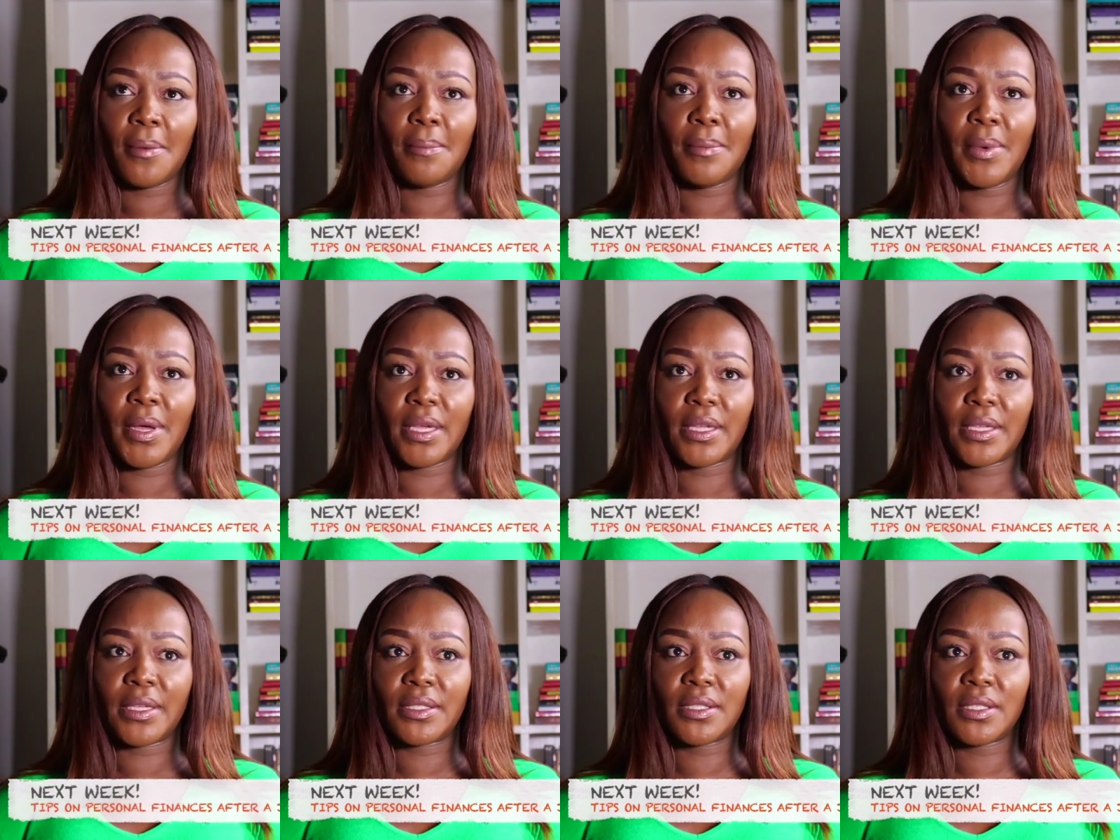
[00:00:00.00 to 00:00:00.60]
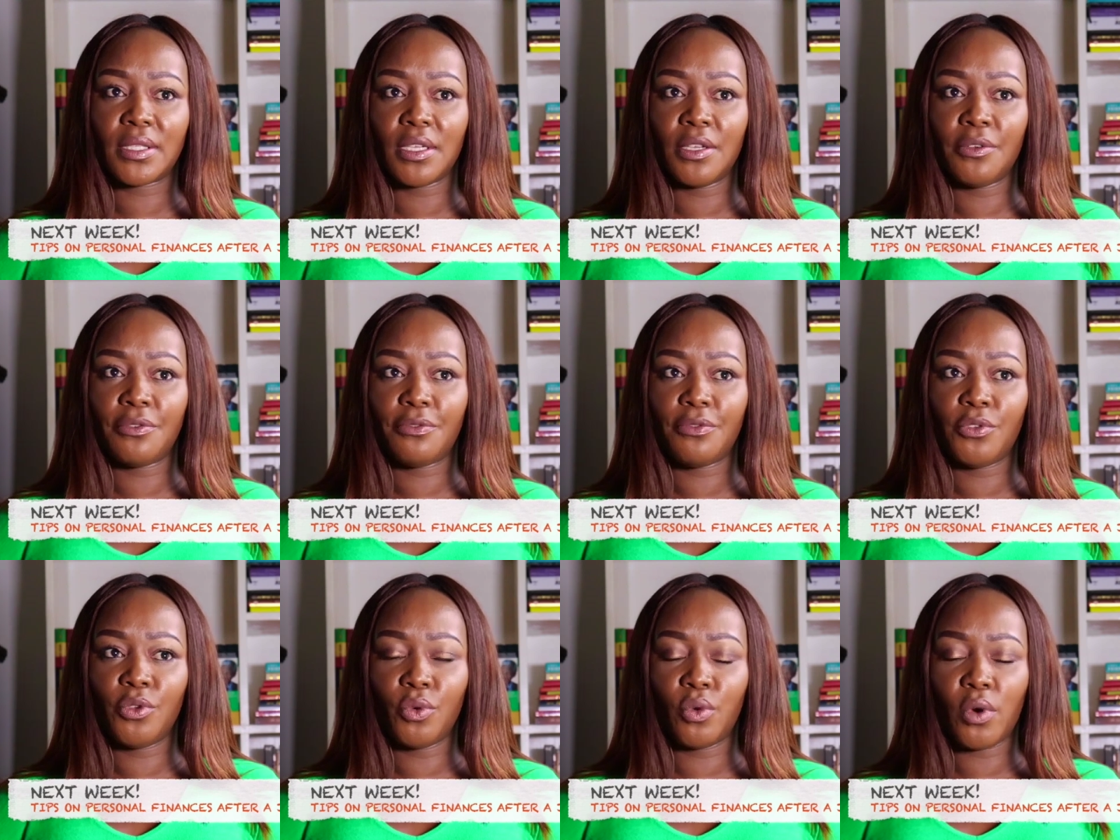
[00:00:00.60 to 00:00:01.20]
but
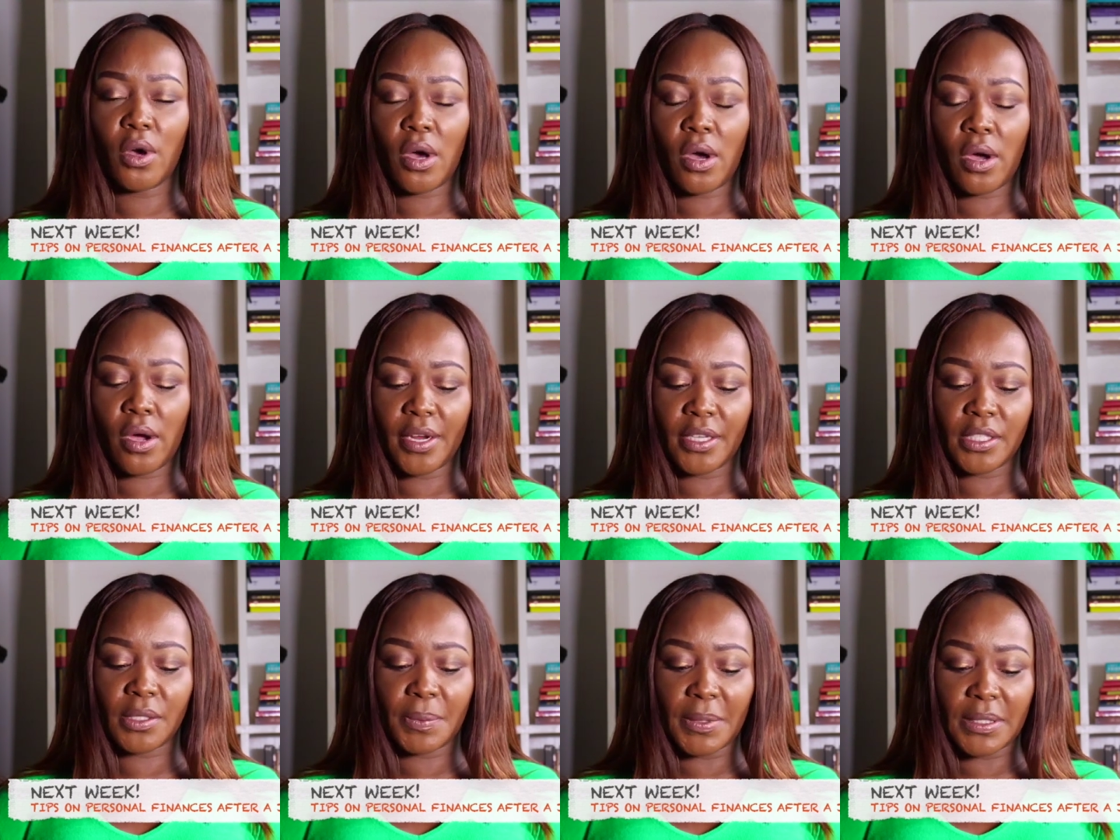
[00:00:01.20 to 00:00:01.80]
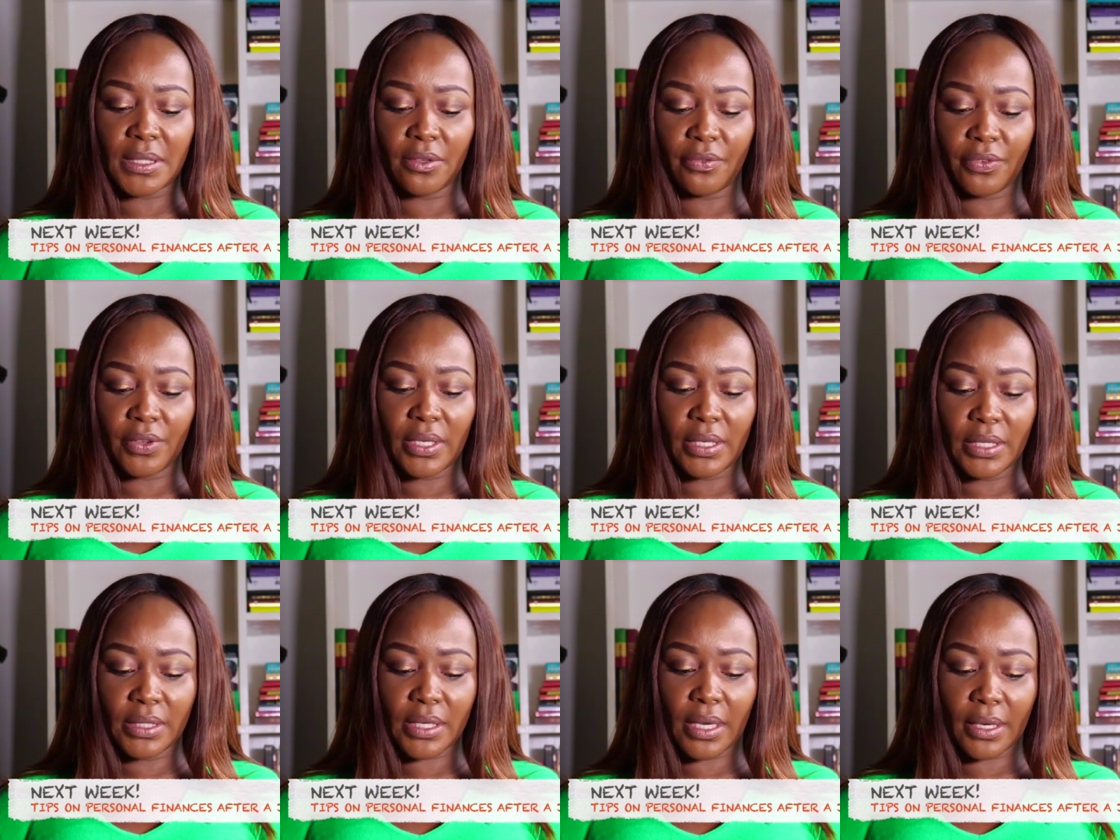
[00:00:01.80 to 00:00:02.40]
if you are, it's
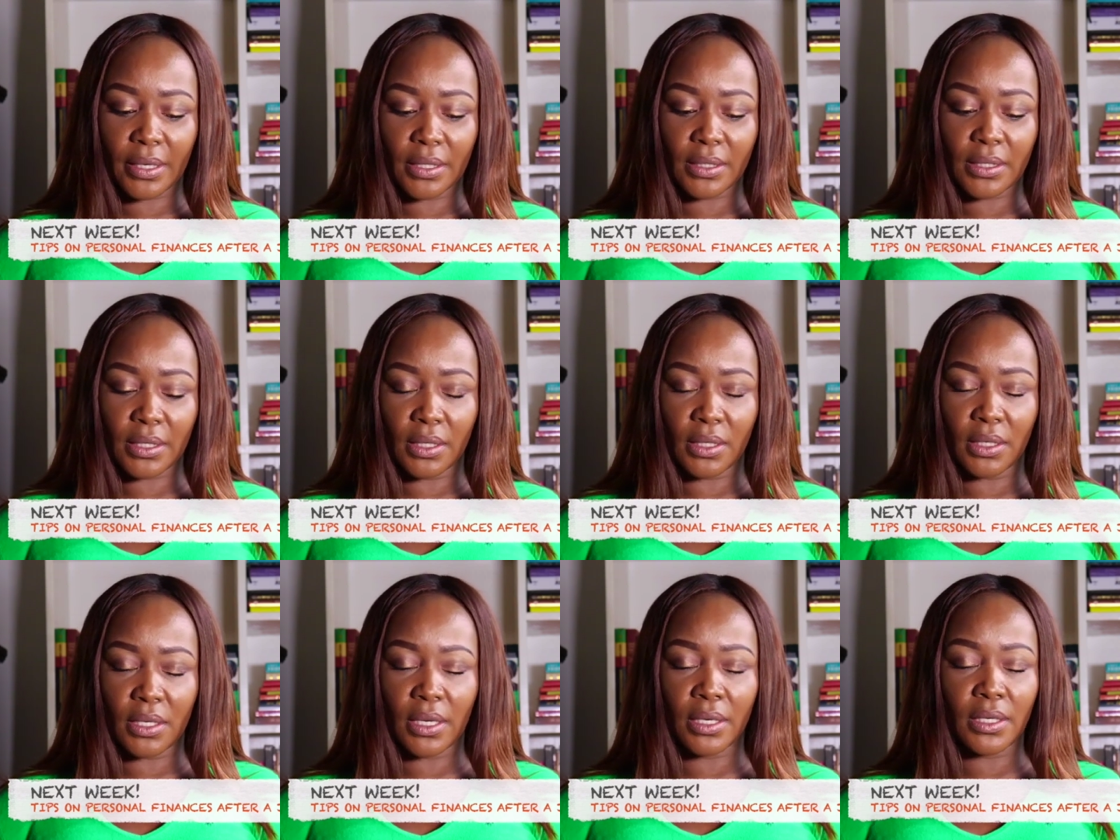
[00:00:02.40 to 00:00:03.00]
specifically targeted,